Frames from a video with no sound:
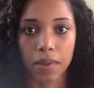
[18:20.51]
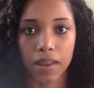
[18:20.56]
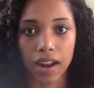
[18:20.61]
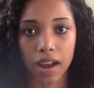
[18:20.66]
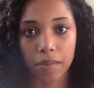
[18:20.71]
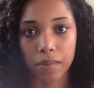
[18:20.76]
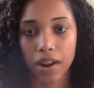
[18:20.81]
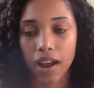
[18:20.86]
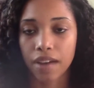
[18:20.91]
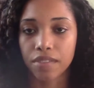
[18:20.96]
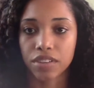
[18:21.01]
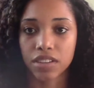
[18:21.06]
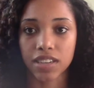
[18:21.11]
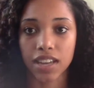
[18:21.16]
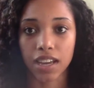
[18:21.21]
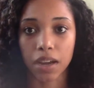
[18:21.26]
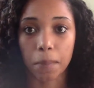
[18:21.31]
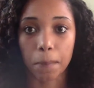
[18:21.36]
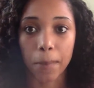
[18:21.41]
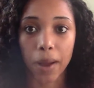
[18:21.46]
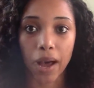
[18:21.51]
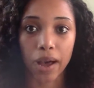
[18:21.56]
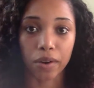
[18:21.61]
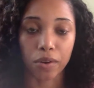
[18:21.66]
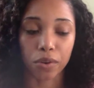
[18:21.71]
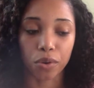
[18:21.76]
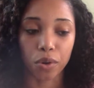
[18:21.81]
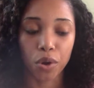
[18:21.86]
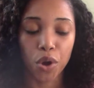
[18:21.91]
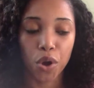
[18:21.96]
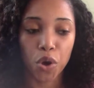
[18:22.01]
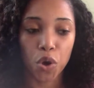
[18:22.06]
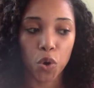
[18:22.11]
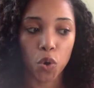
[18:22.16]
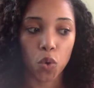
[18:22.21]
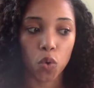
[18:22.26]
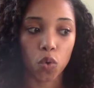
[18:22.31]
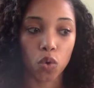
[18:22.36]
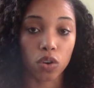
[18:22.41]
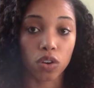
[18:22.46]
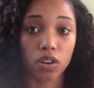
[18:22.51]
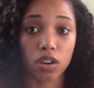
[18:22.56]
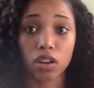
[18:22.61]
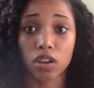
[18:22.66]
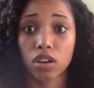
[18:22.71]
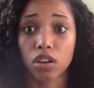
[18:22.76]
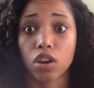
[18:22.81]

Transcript: and I would have to take a bottle or